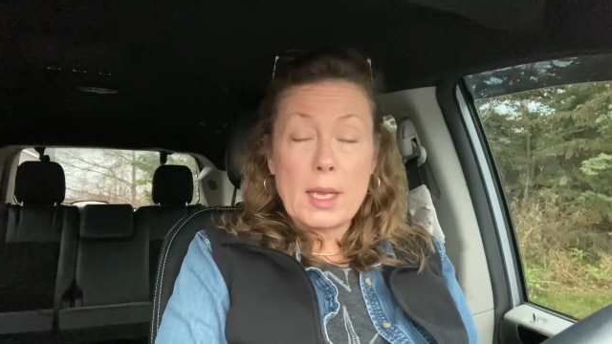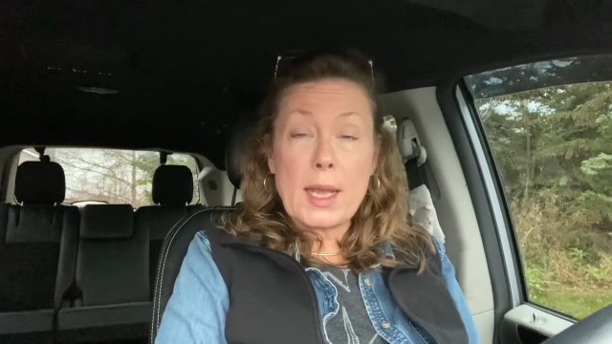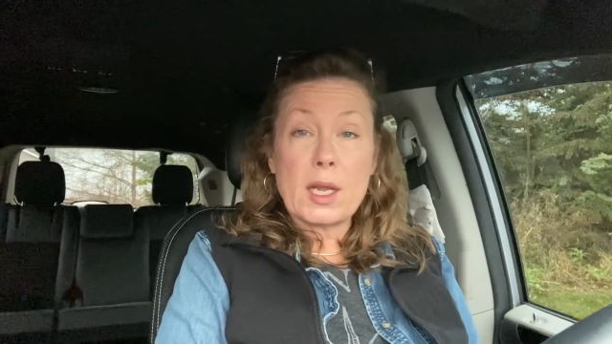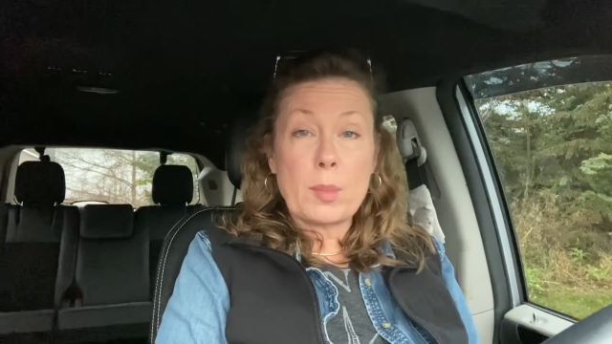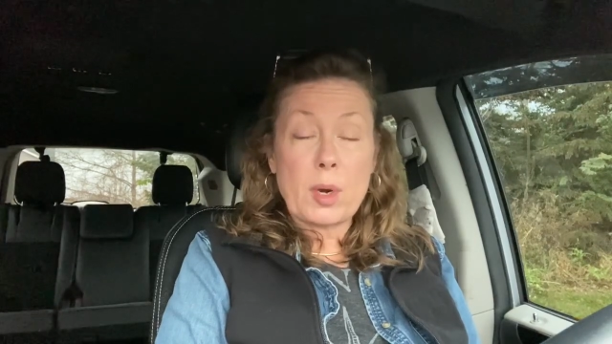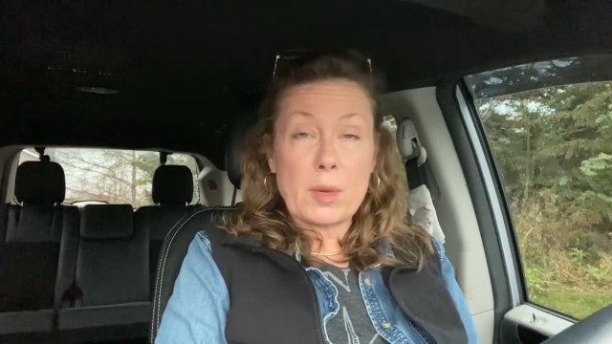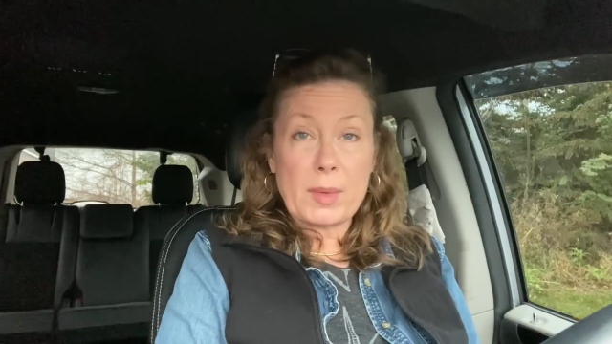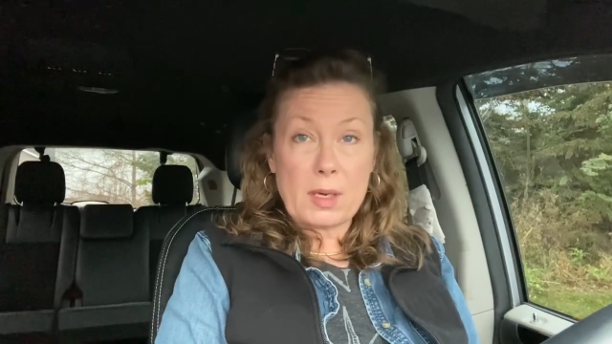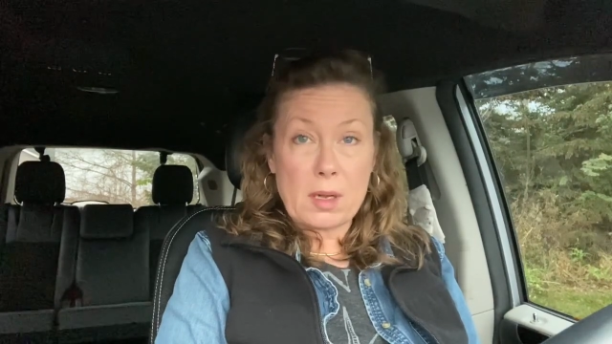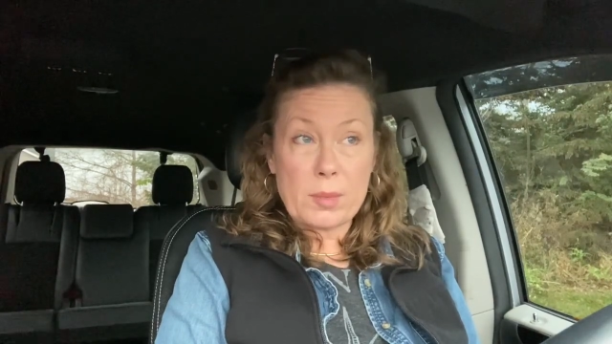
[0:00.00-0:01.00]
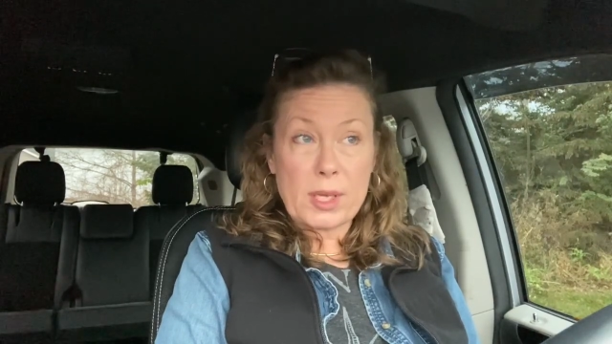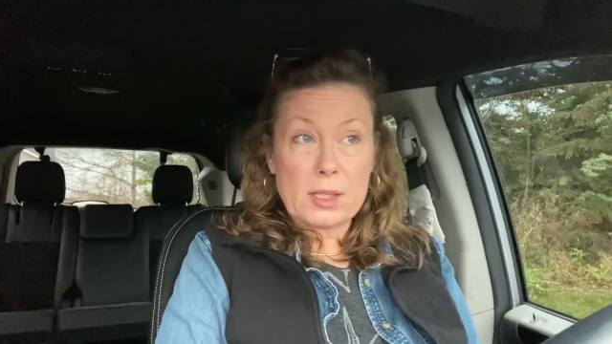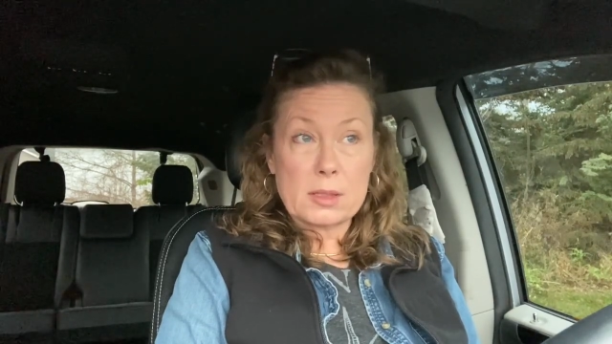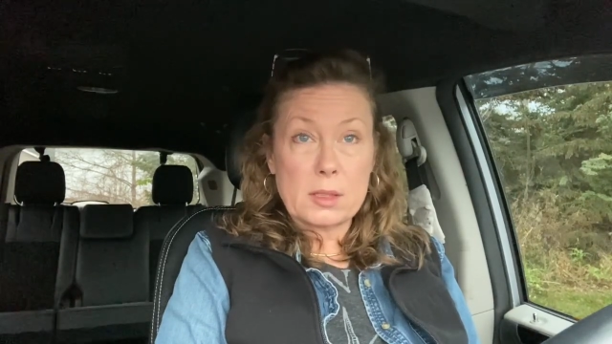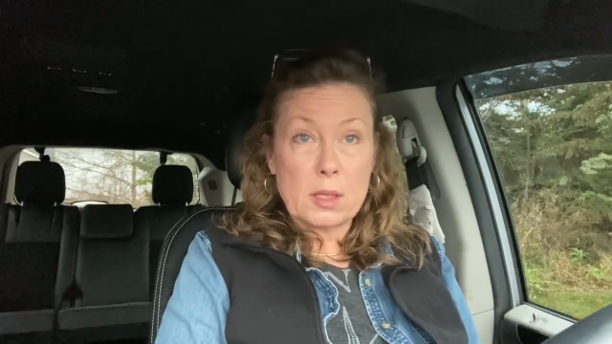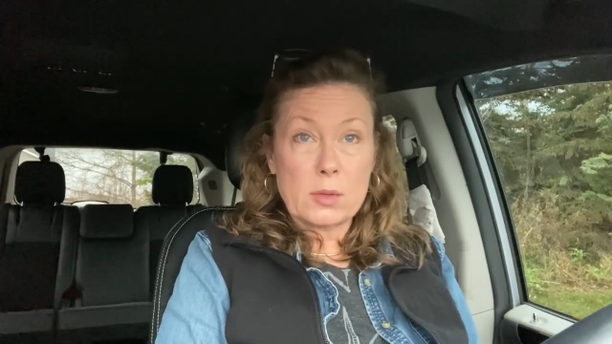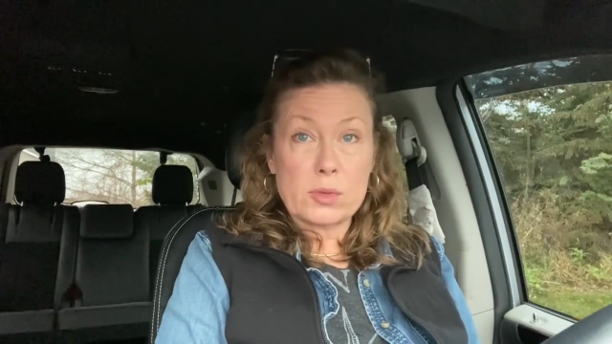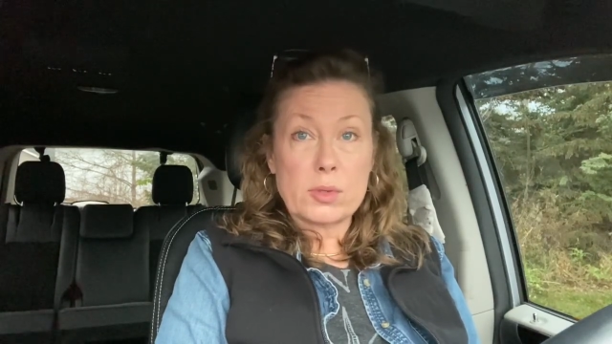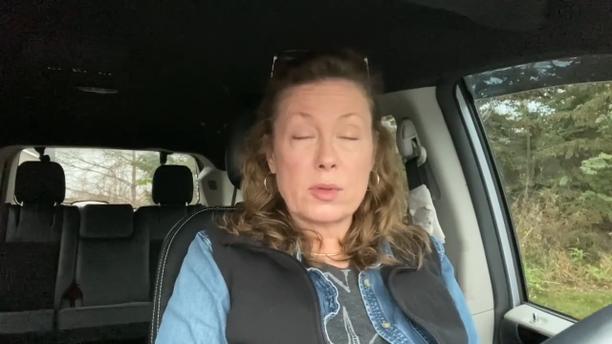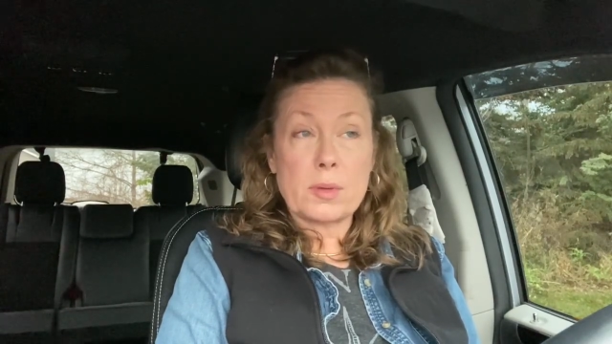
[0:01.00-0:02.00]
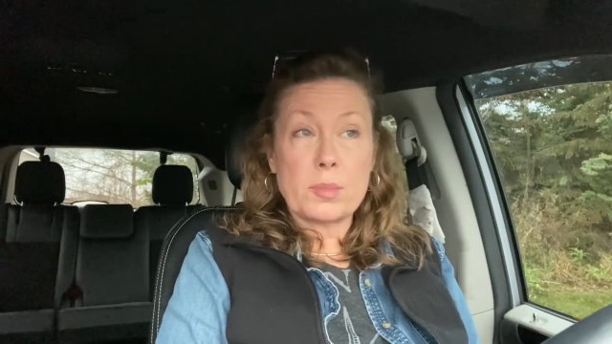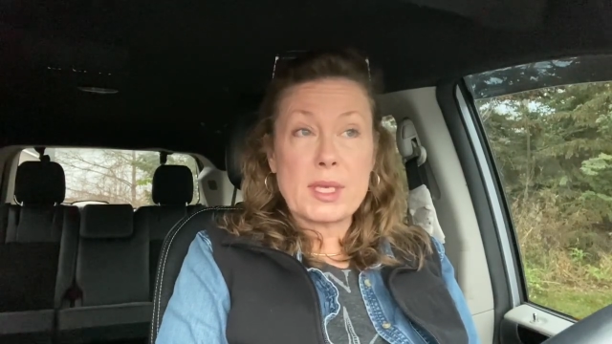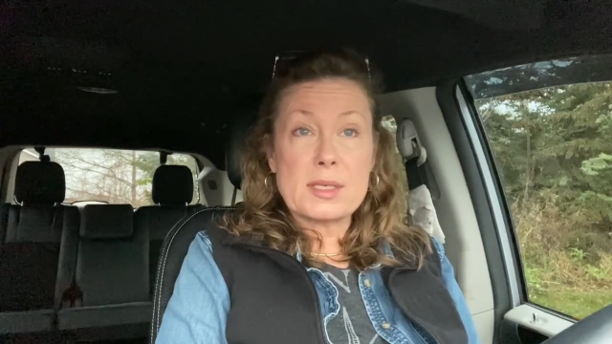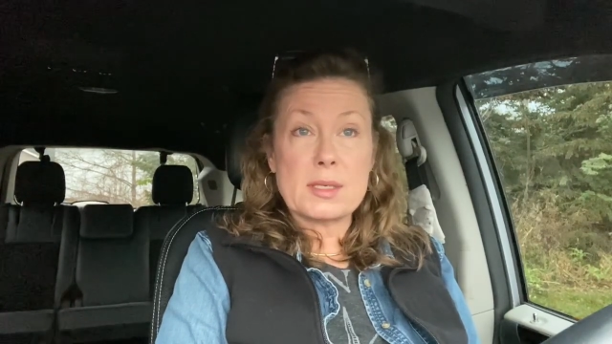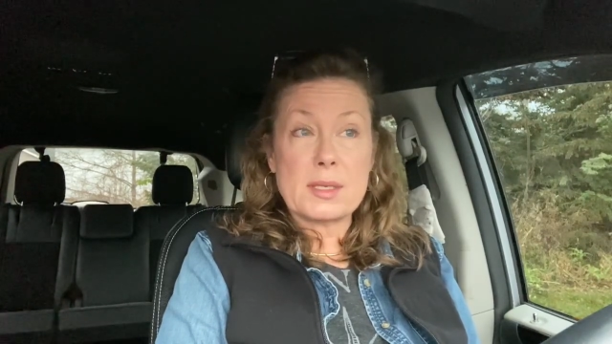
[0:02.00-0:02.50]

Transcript: and an apartment complex. Those are the places